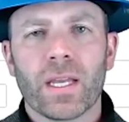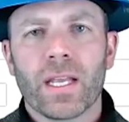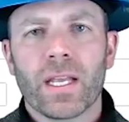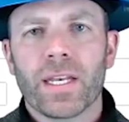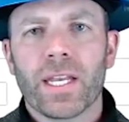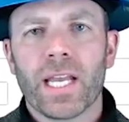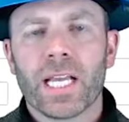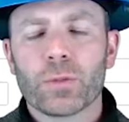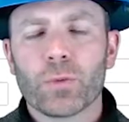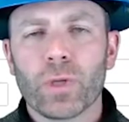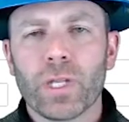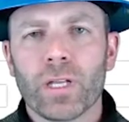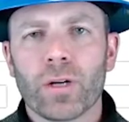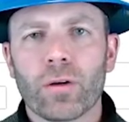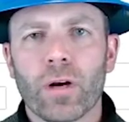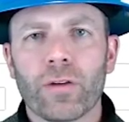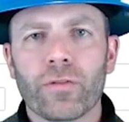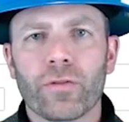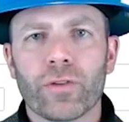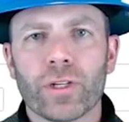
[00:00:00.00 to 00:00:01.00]
Next we'll enter
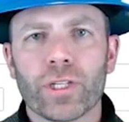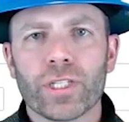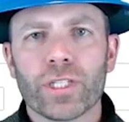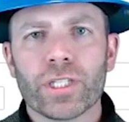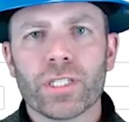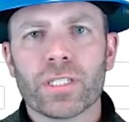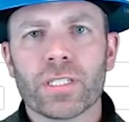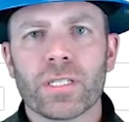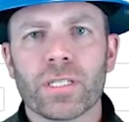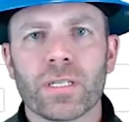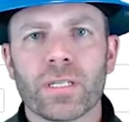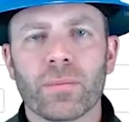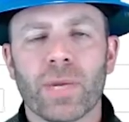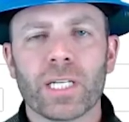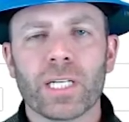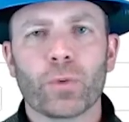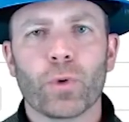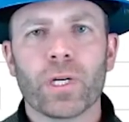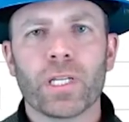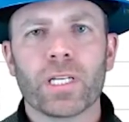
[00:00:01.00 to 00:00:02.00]
our footages. My
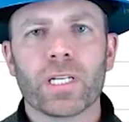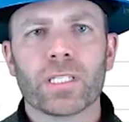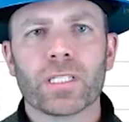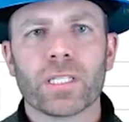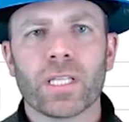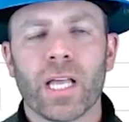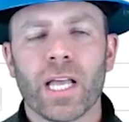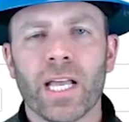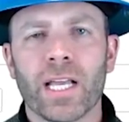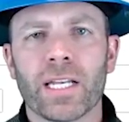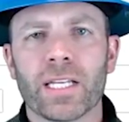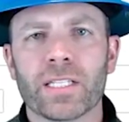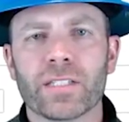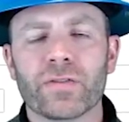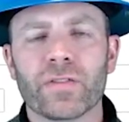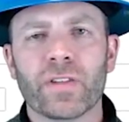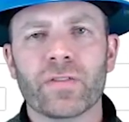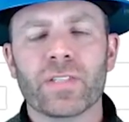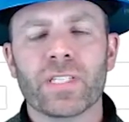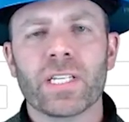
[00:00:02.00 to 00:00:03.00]
20 inch line is
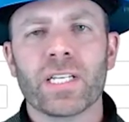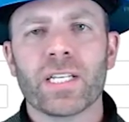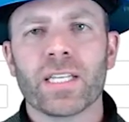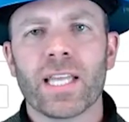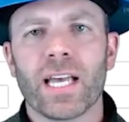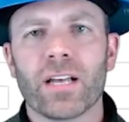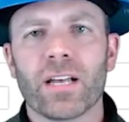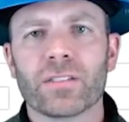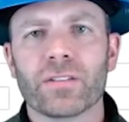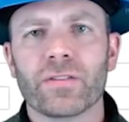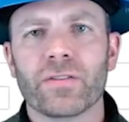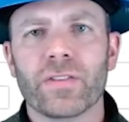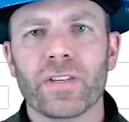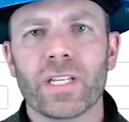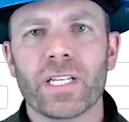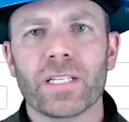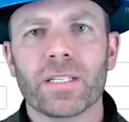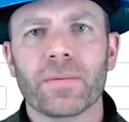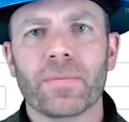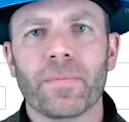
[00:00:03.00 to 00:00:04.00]
15,000
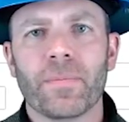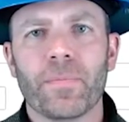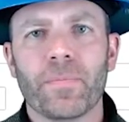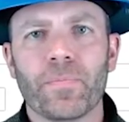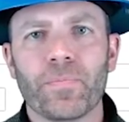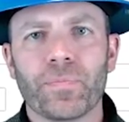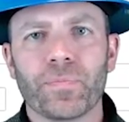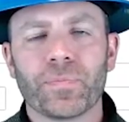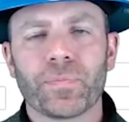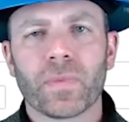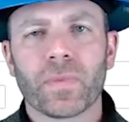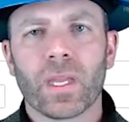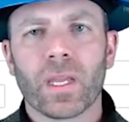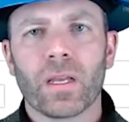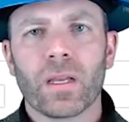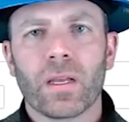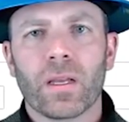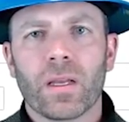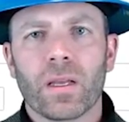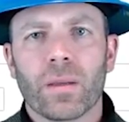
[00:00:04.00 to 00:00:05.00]
feet.
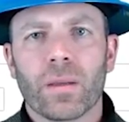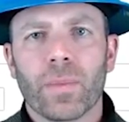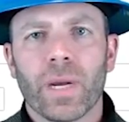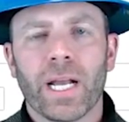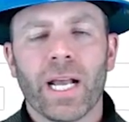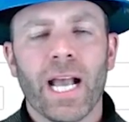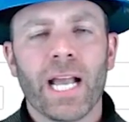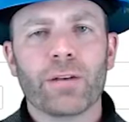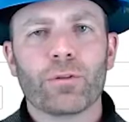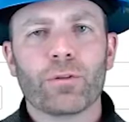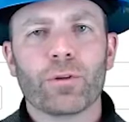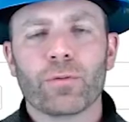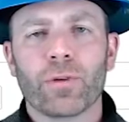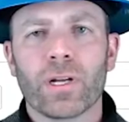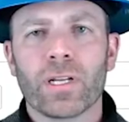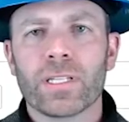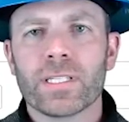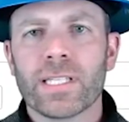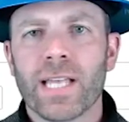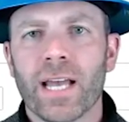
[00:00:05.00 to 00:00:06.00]
My hydrant
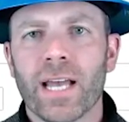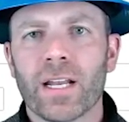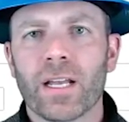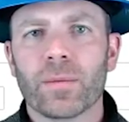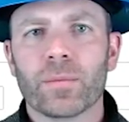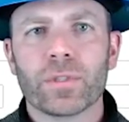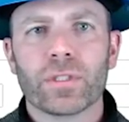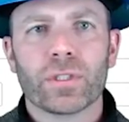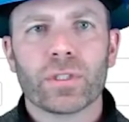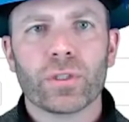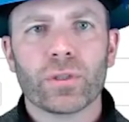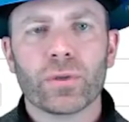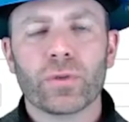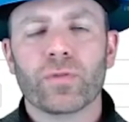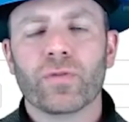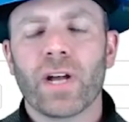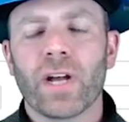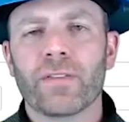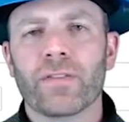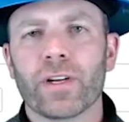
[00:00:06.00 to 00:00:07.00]
runs add up to
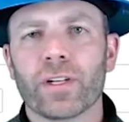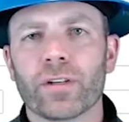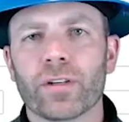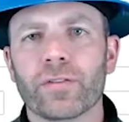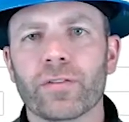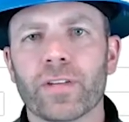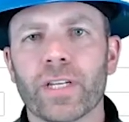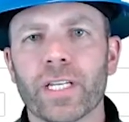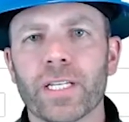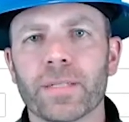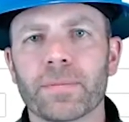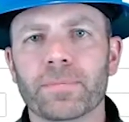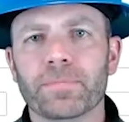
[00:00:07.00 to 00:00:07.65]
500 feet.